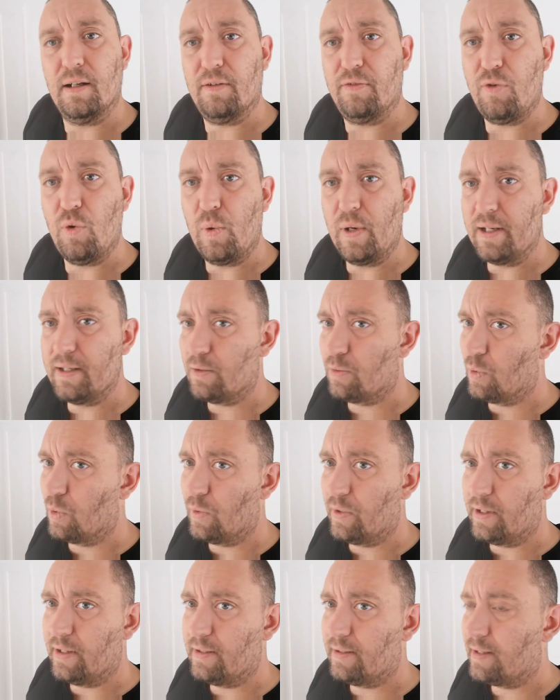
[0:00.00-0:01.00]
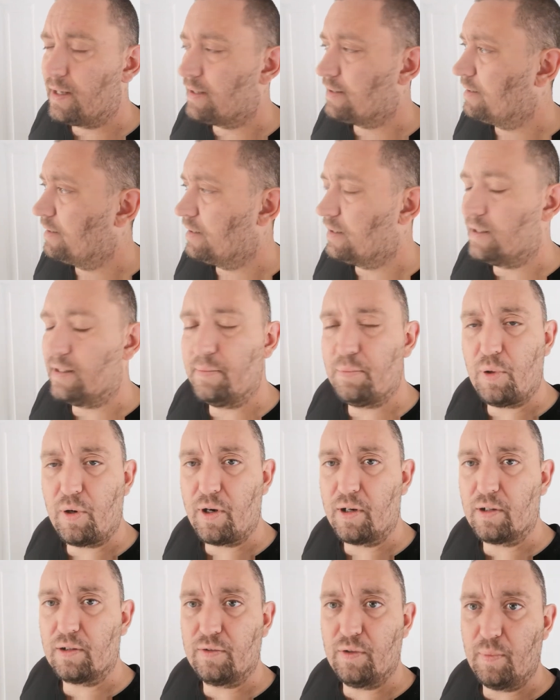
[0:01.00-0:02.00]
fall into all these testing these
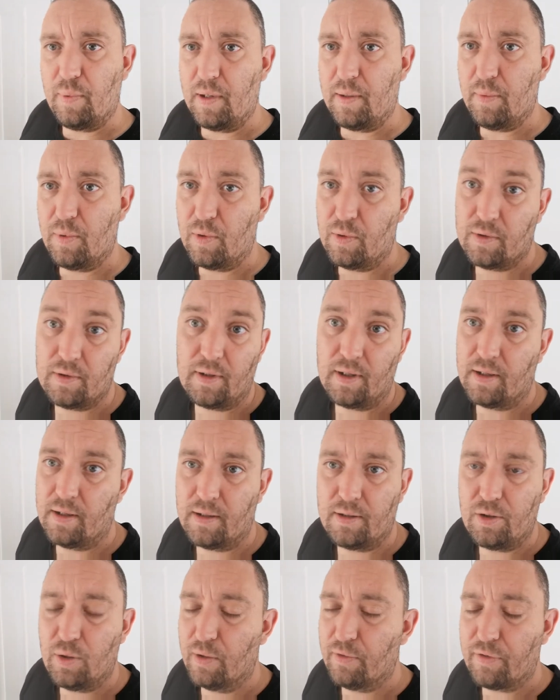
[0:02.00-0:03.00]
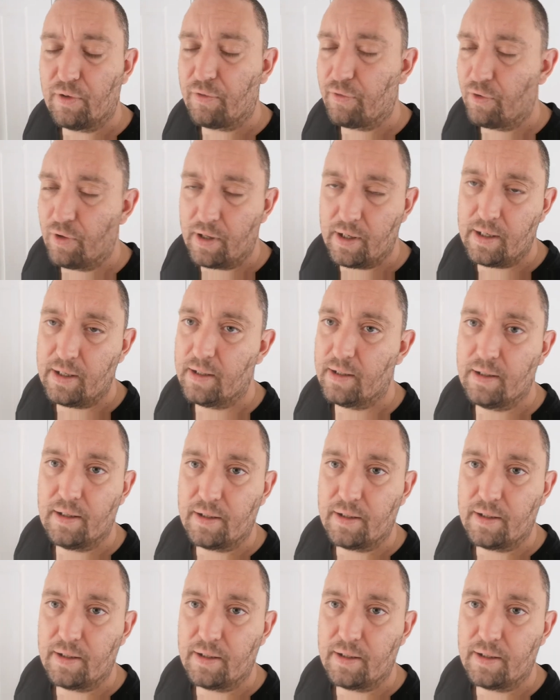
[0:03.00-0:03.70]
products for people. 'Cause I do it for free.